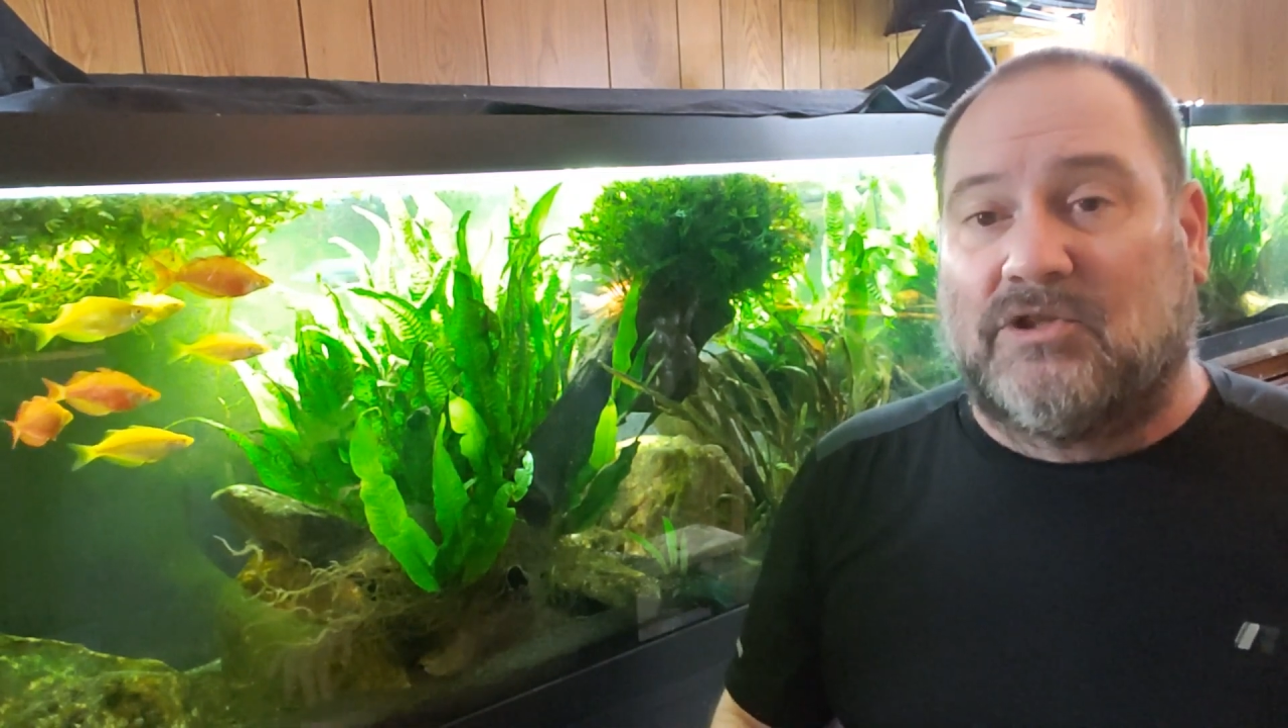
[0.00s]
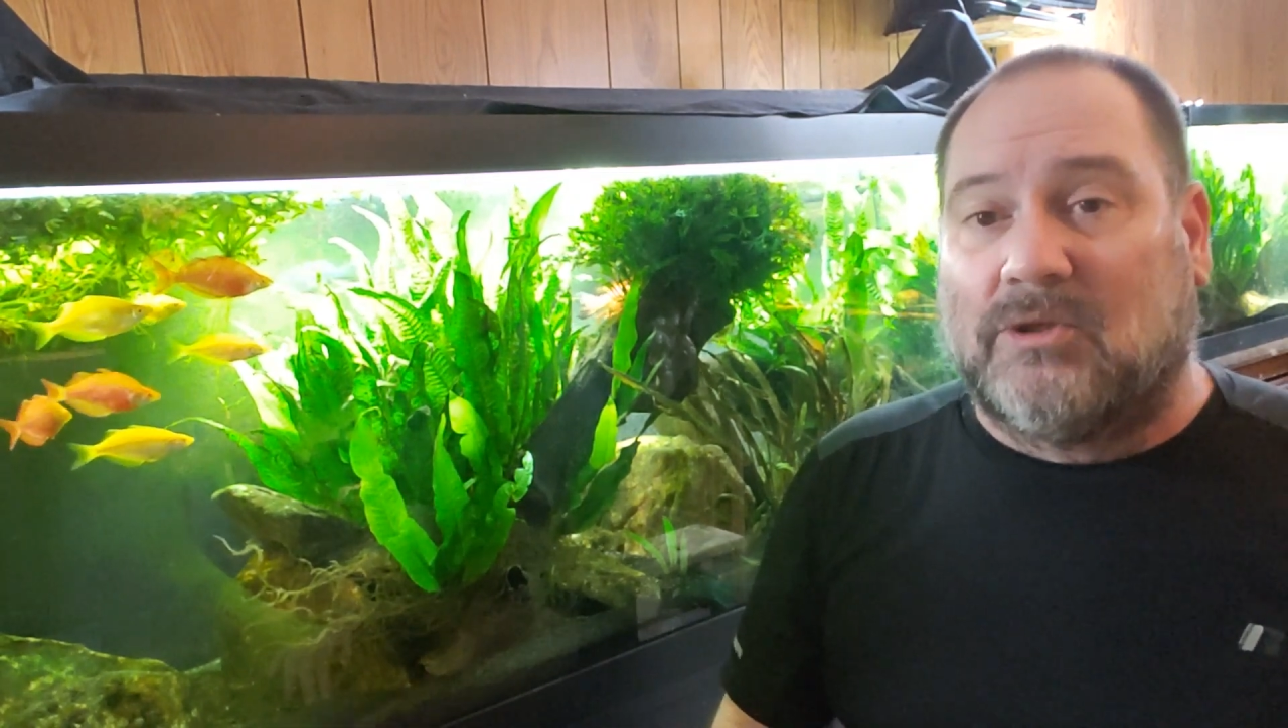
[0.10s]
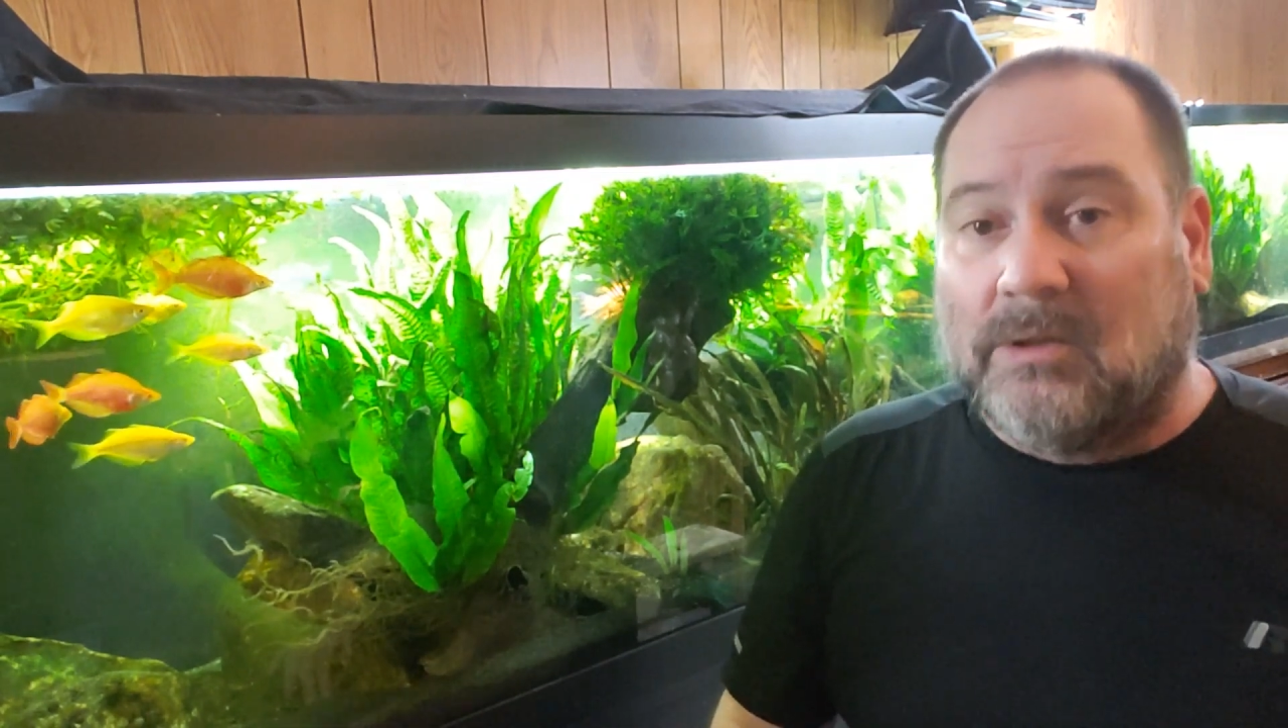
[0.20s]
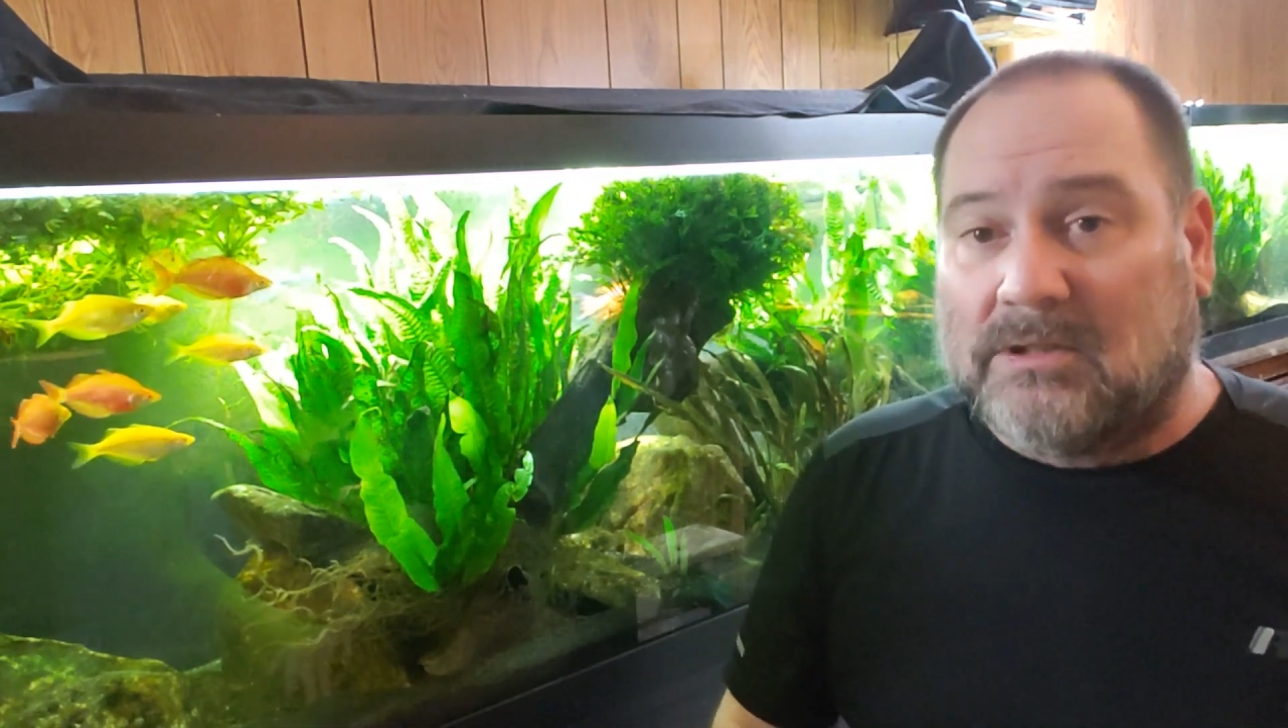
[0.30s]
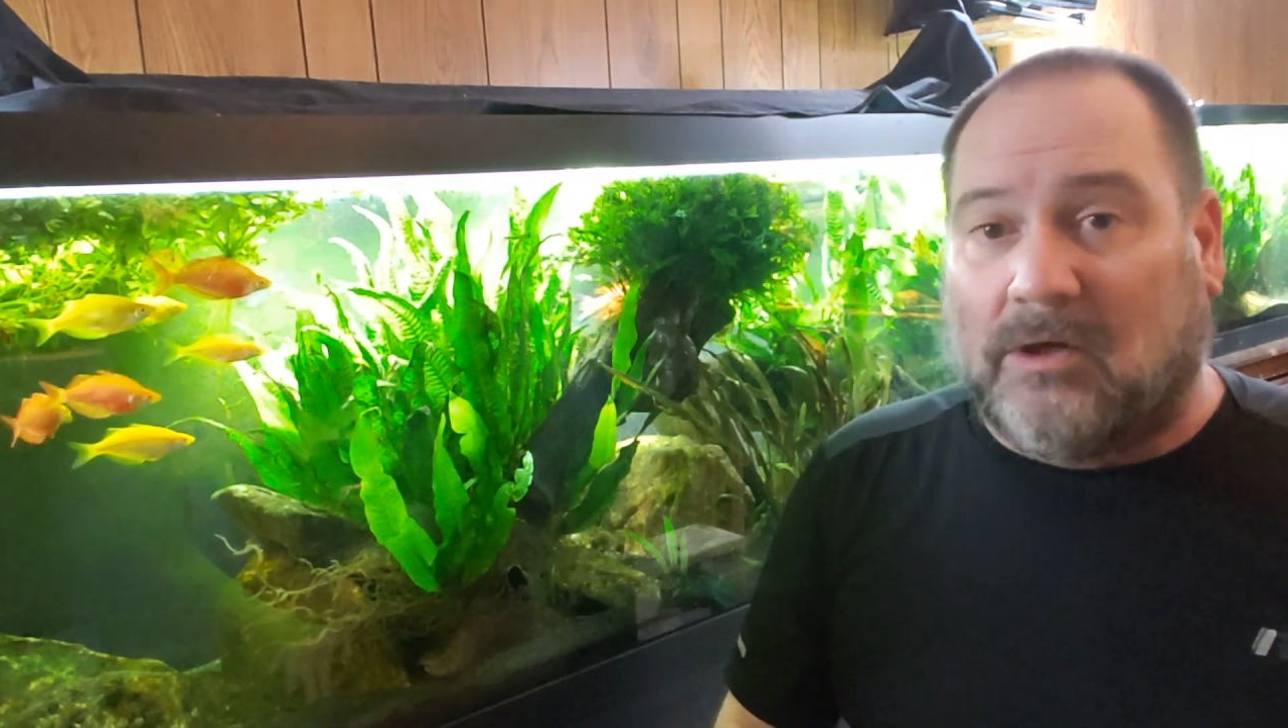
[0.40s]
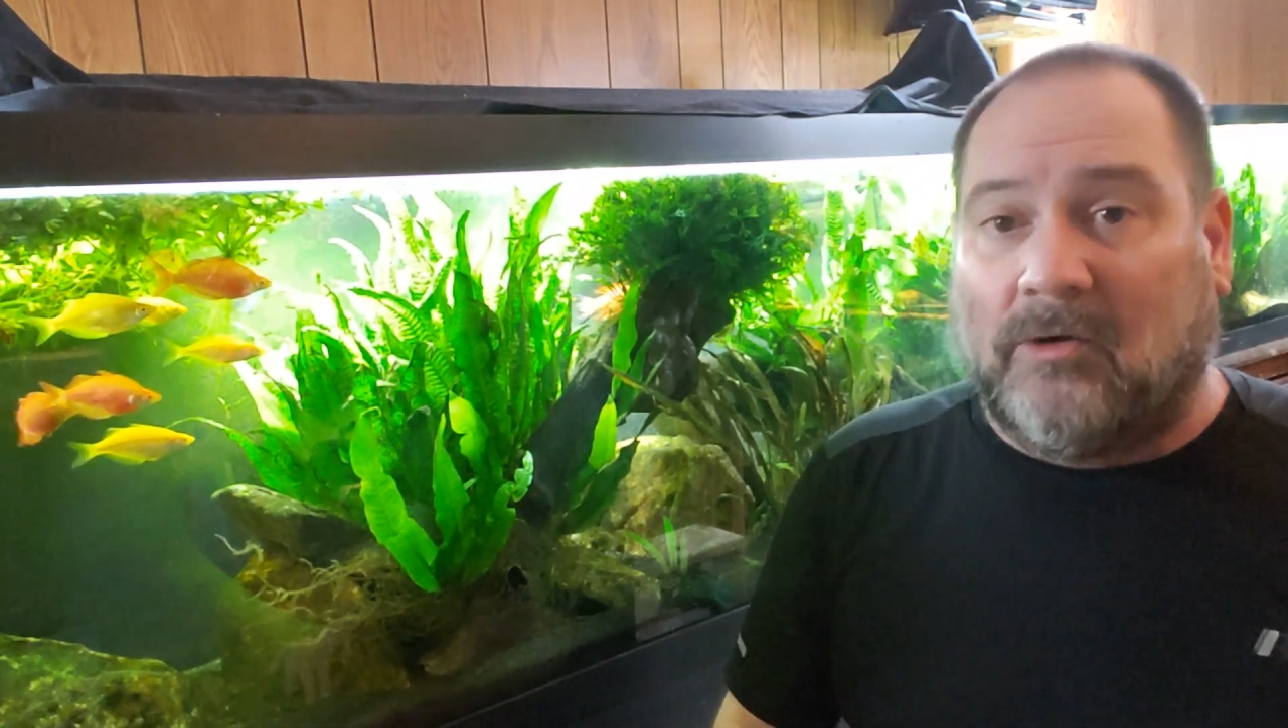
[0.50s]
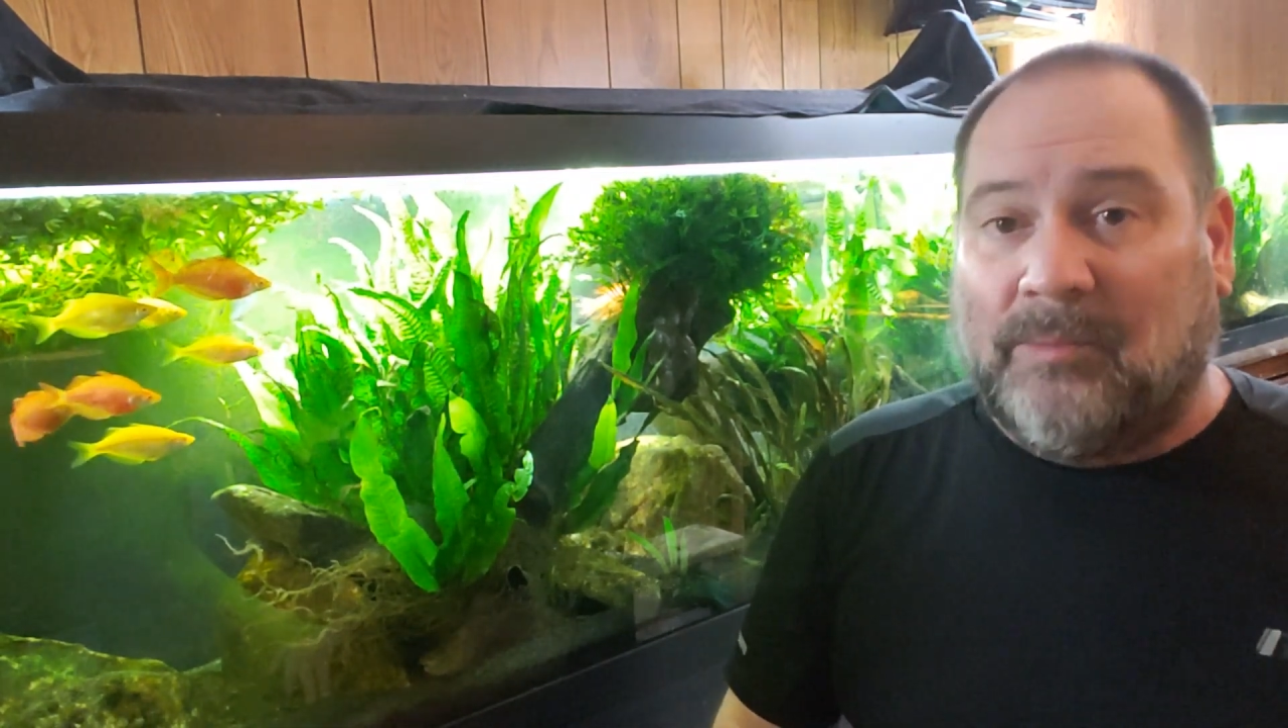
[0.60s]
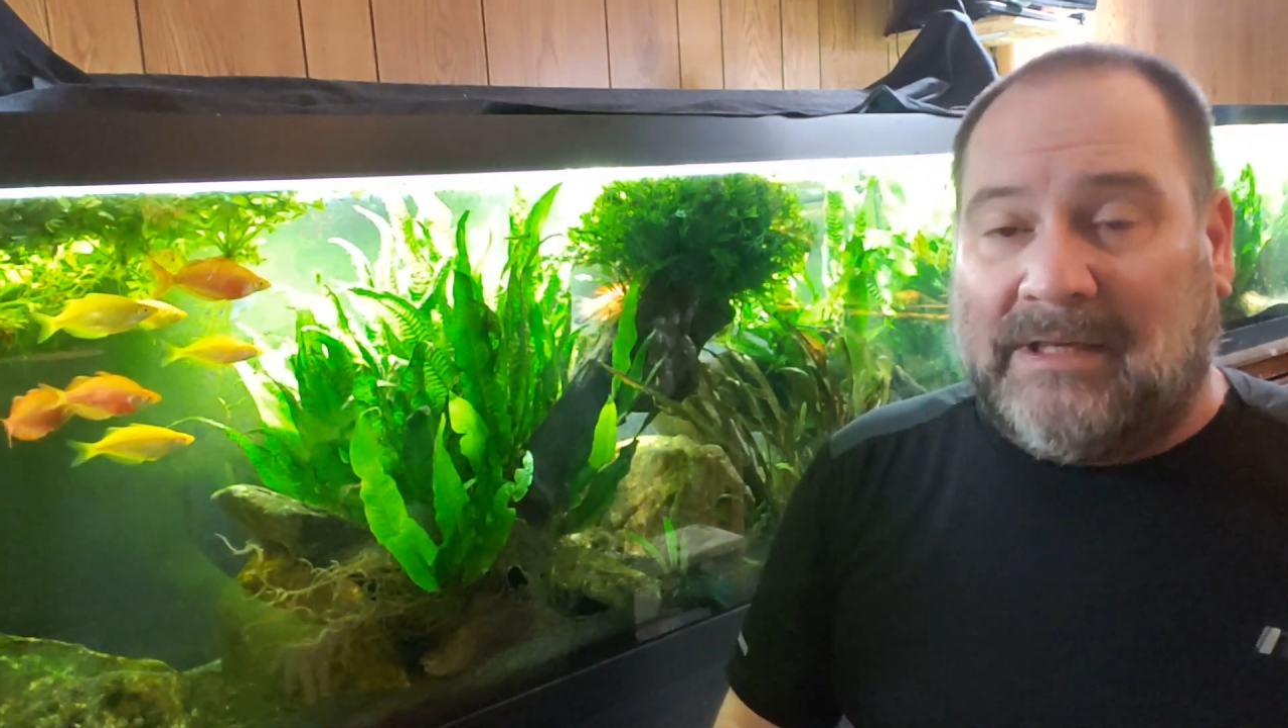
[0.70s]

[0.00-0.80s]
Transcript: store told